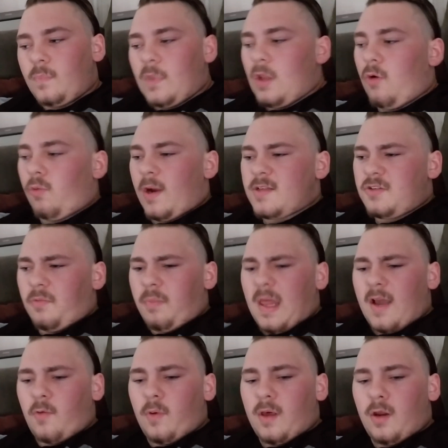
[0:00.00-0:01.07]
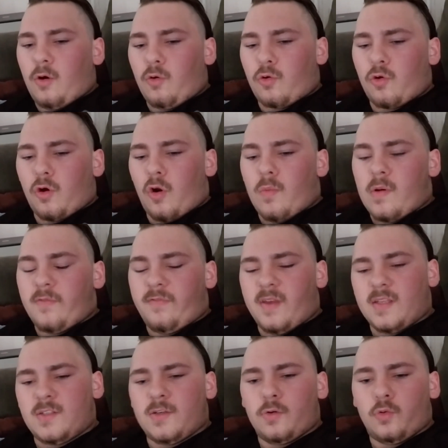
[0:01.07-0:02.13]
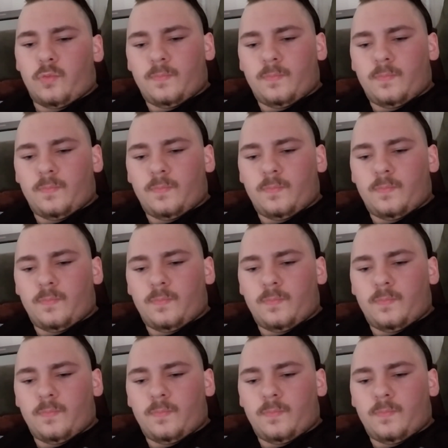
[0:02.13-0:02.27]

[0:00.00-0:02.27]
Razer Black Widow Chroma V2.